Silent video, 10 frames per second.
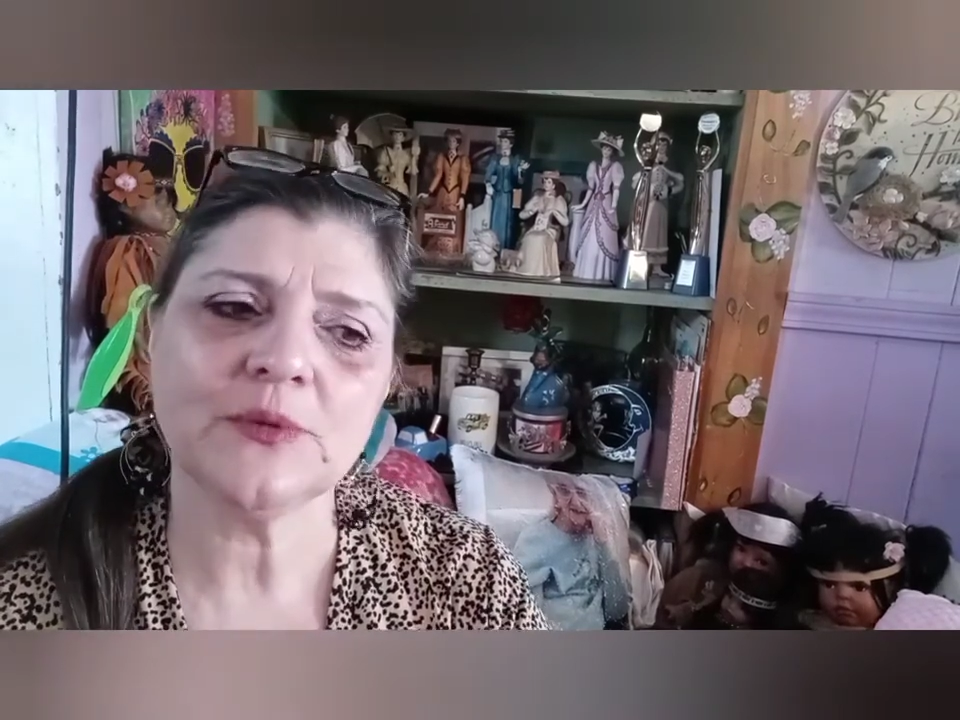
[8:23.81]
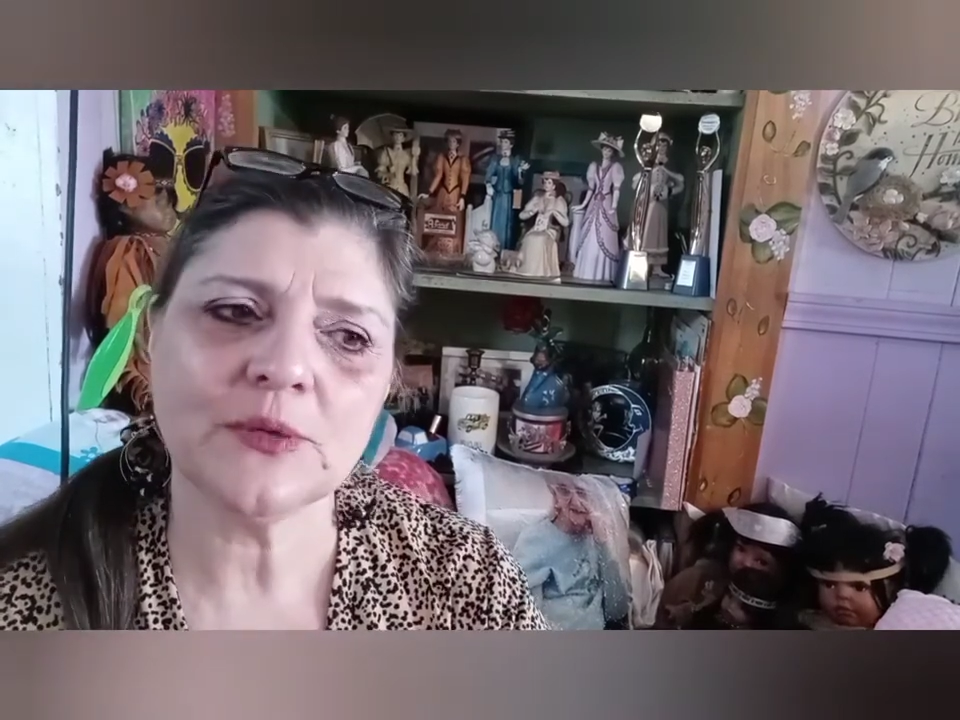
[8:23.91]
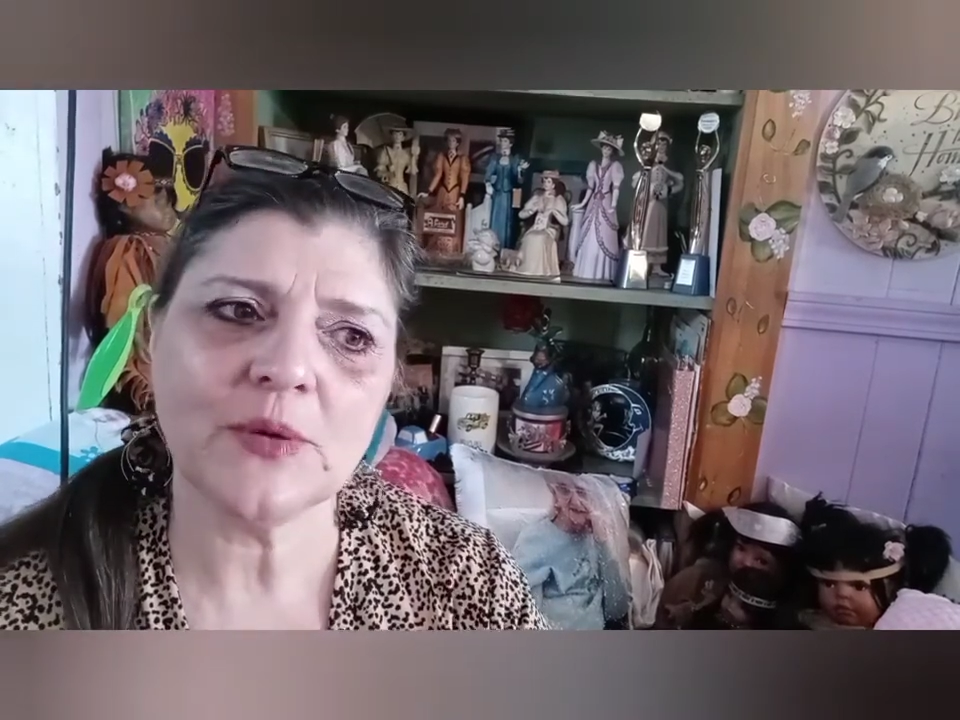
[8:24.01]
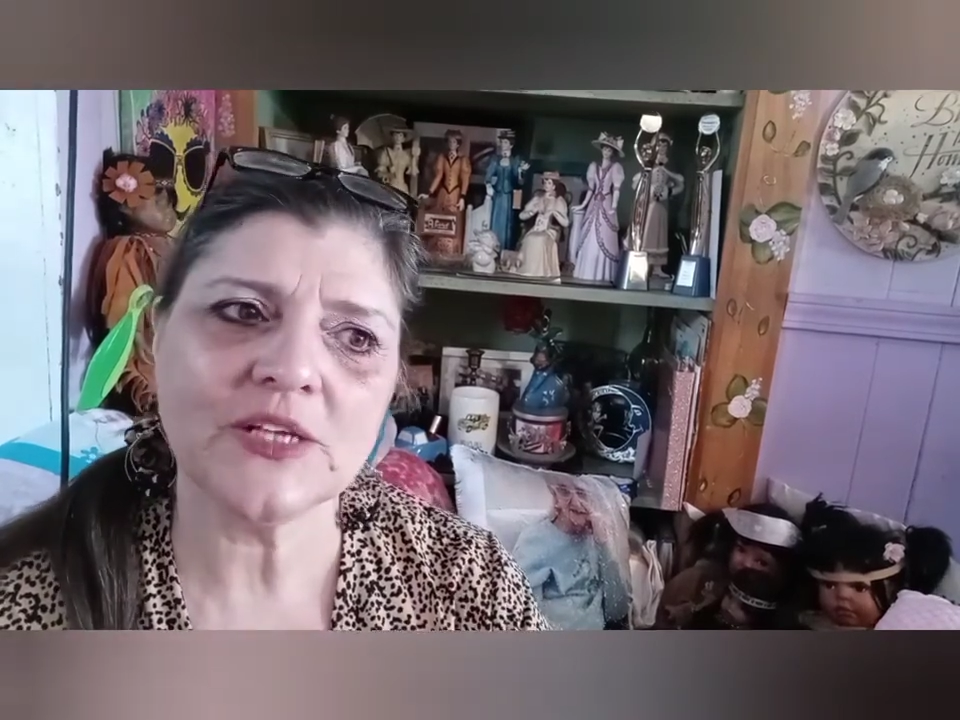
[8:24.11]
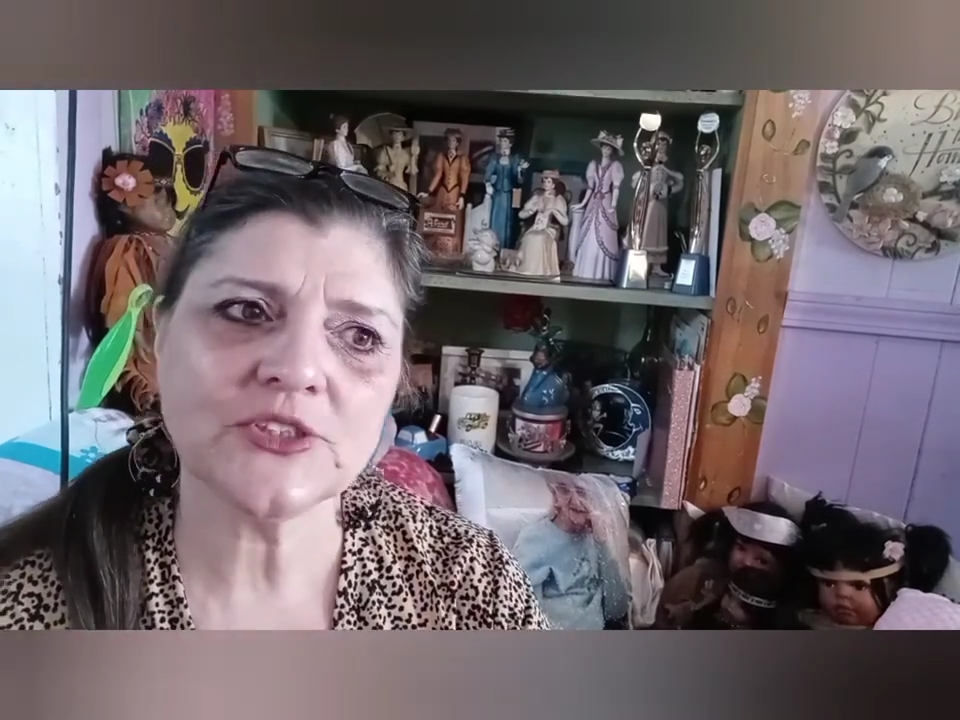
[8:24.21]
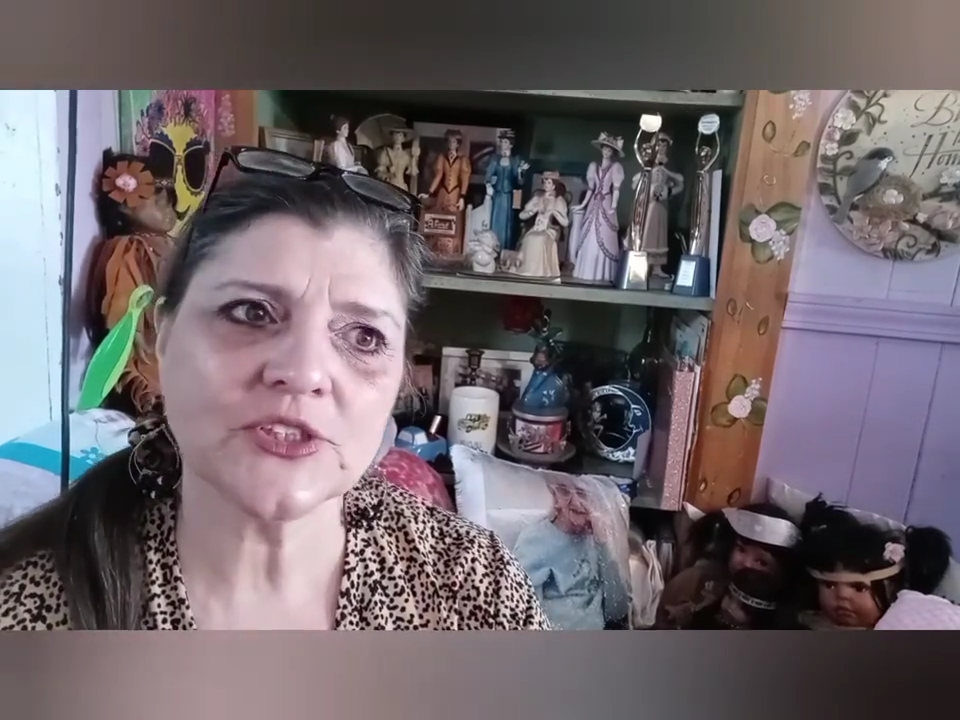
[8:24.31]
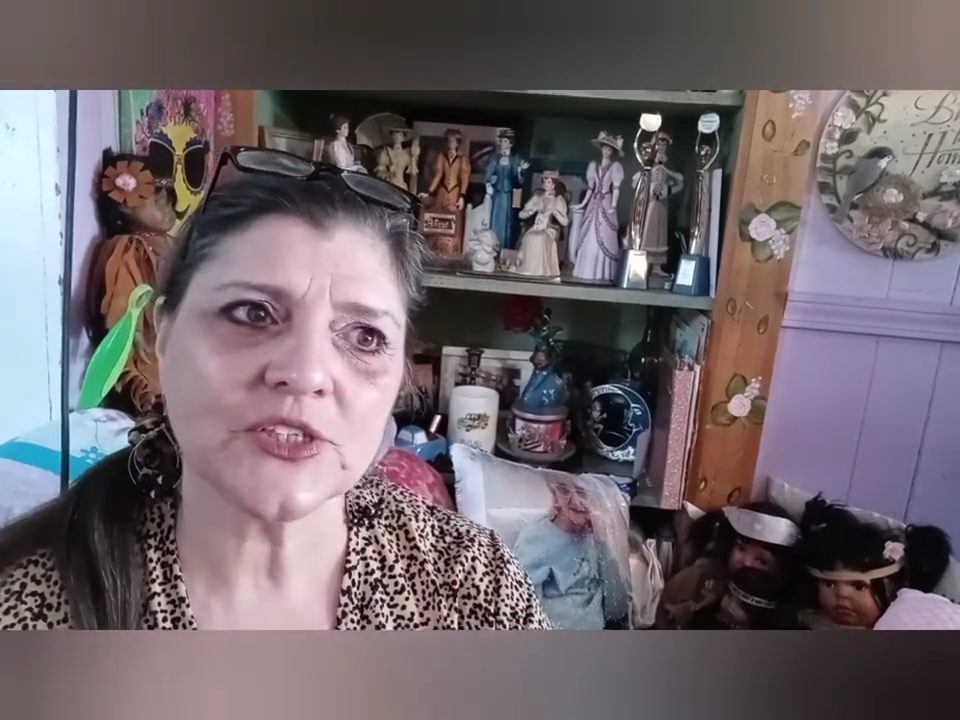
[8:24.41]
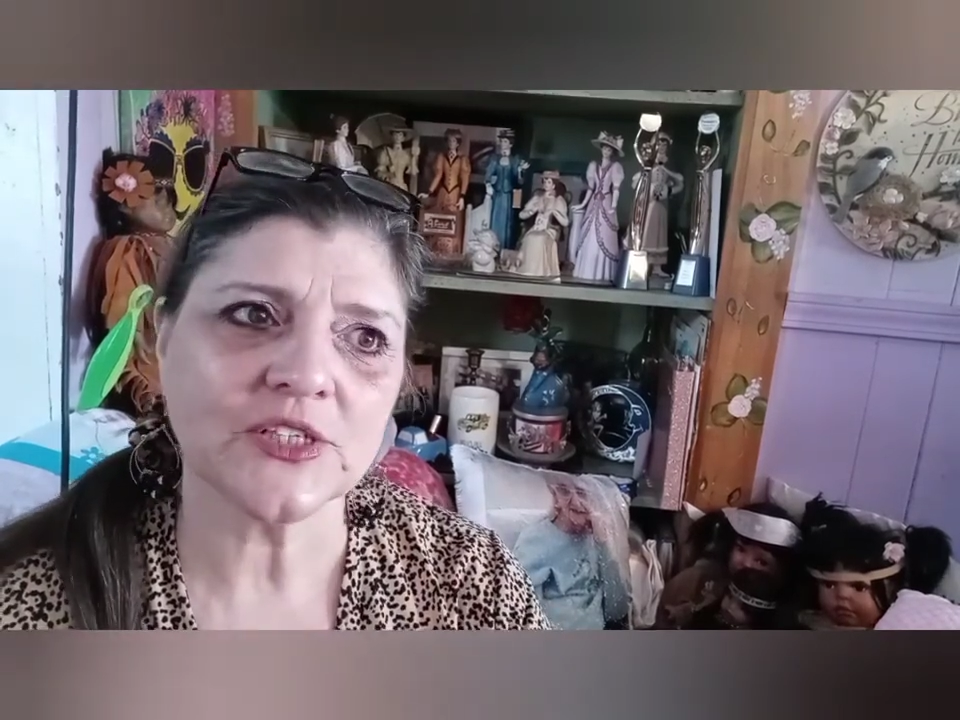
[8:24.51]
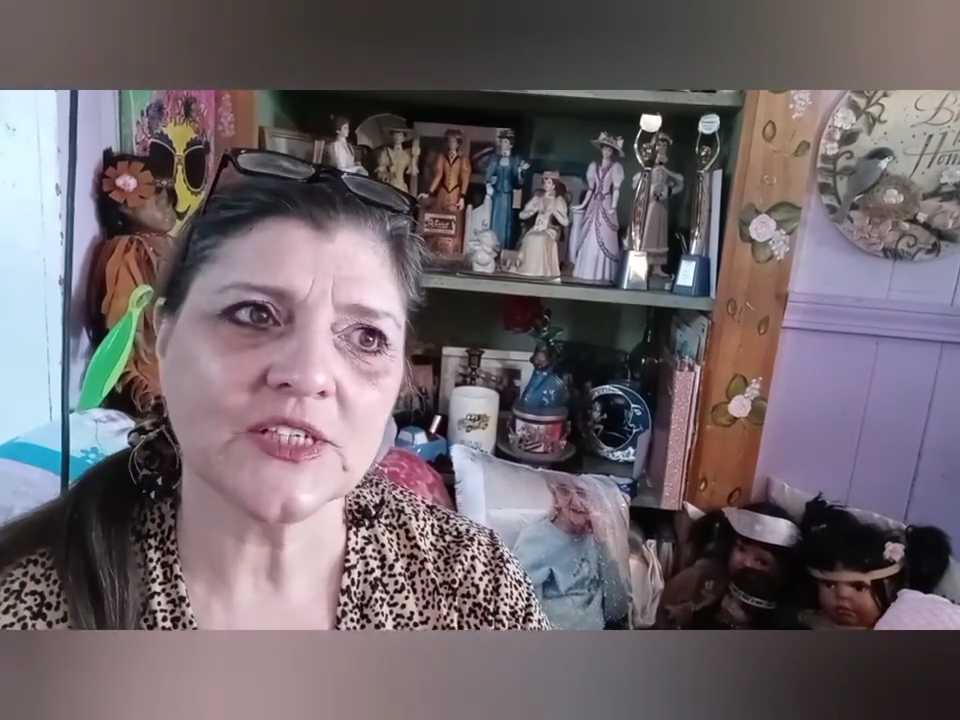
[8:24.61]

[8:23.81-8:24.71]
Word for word: want to watch her?"